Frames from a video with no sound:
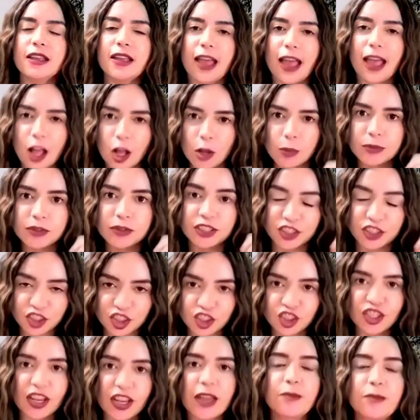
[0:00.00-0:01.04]
helped to
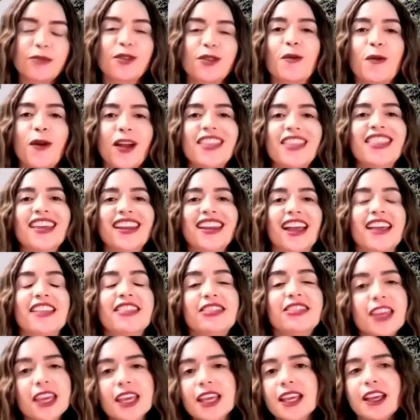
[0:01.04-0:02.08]
shape the way that I
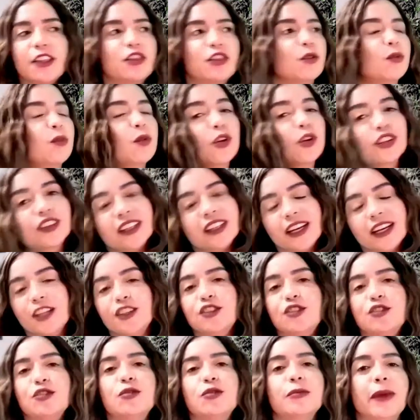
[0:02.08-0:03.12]
think and the work that I
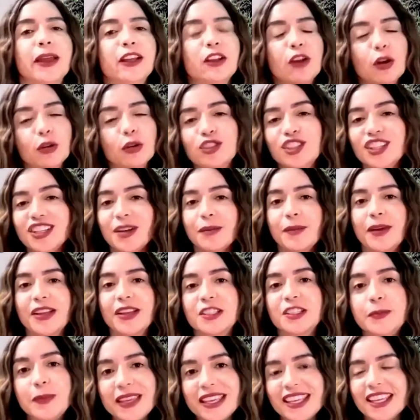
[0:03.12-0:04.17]
do and my coaching and my
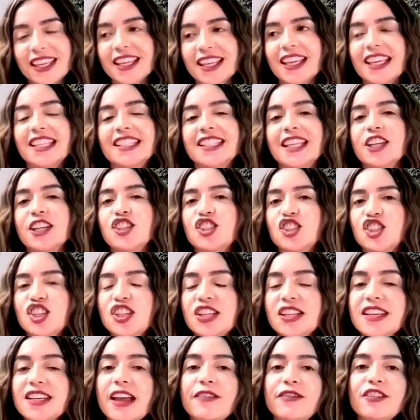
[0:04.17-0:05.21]
speaking is that she
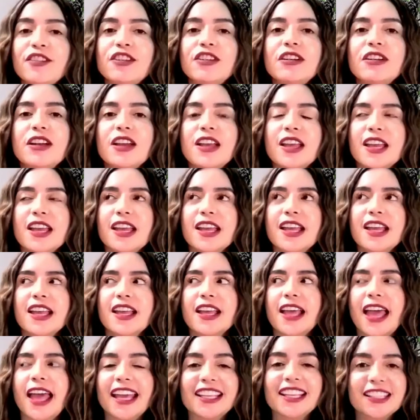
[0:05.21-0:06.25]
never
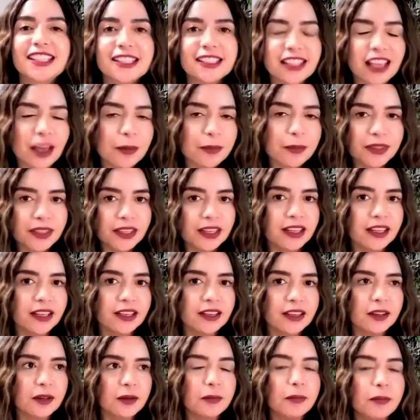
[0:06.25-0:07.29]
accepted
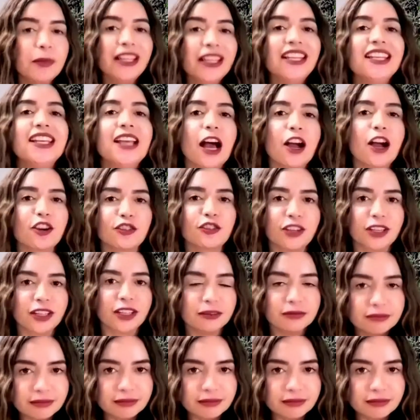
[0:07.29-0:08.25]
mediocrity